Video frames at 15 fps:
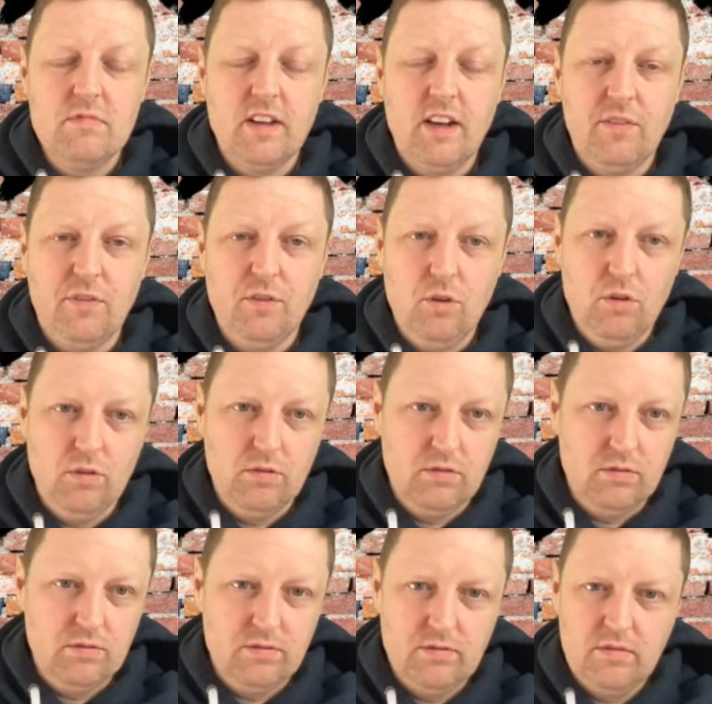I thought
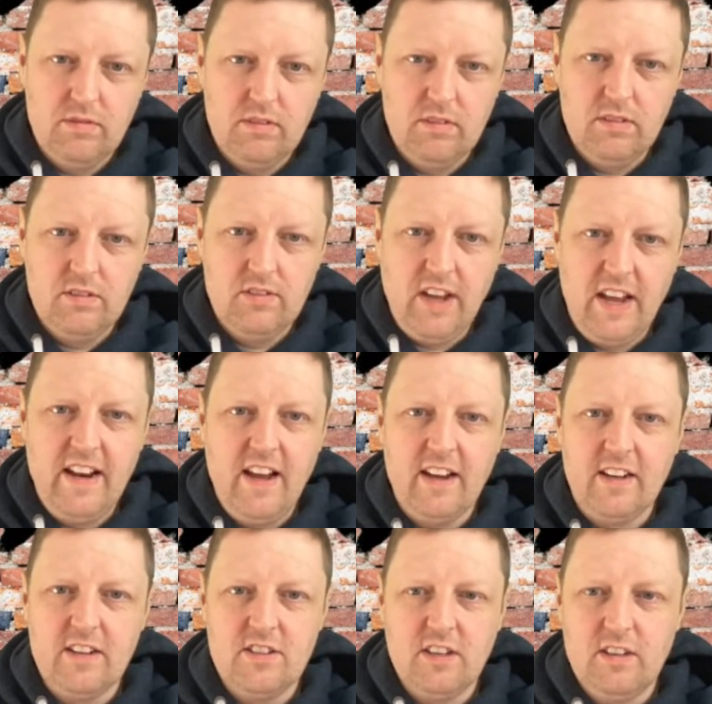Ten
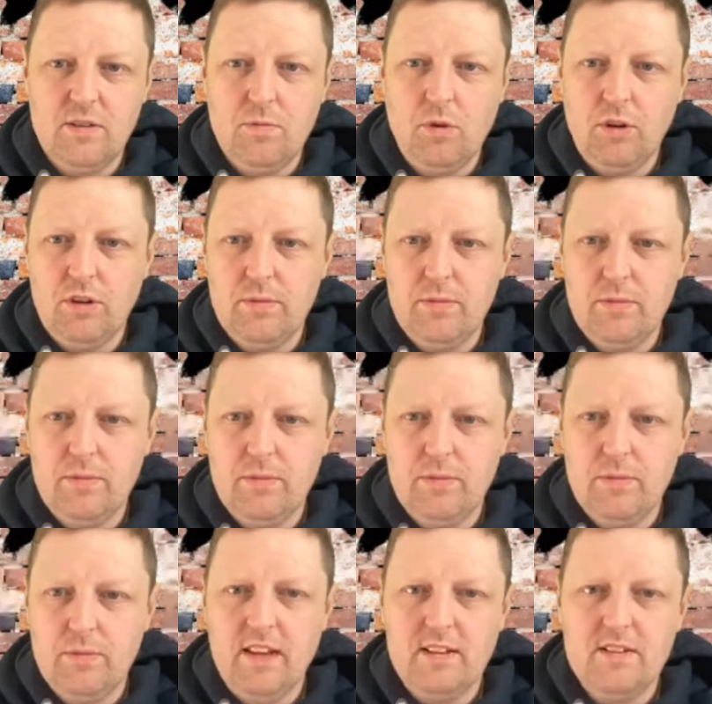Hag said he wanted him in his
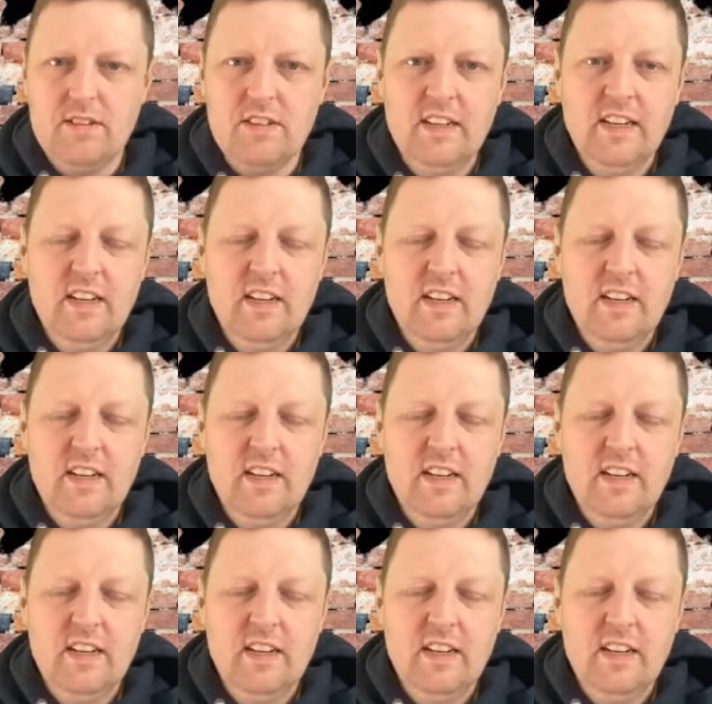plans,